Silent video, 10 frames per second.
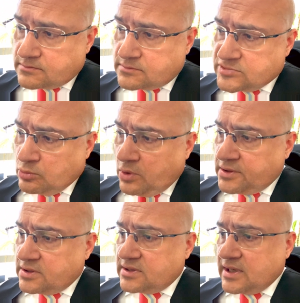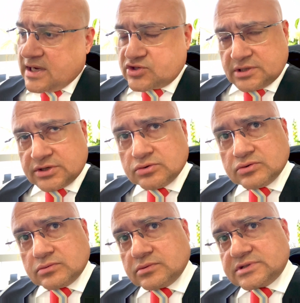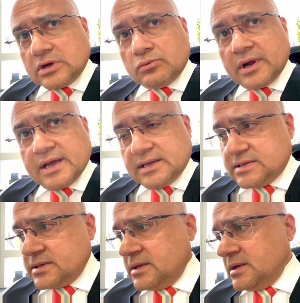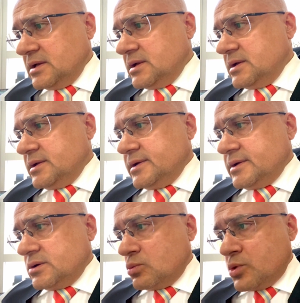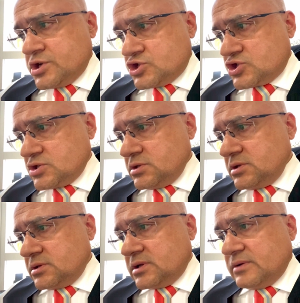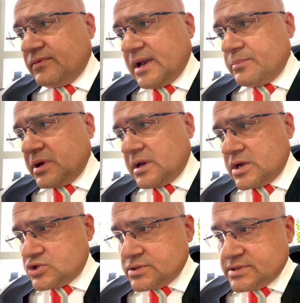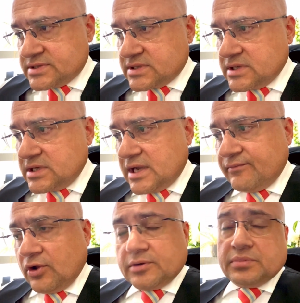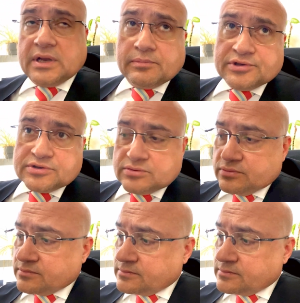So what did they actually do so right, which the developing nations have not been able to do?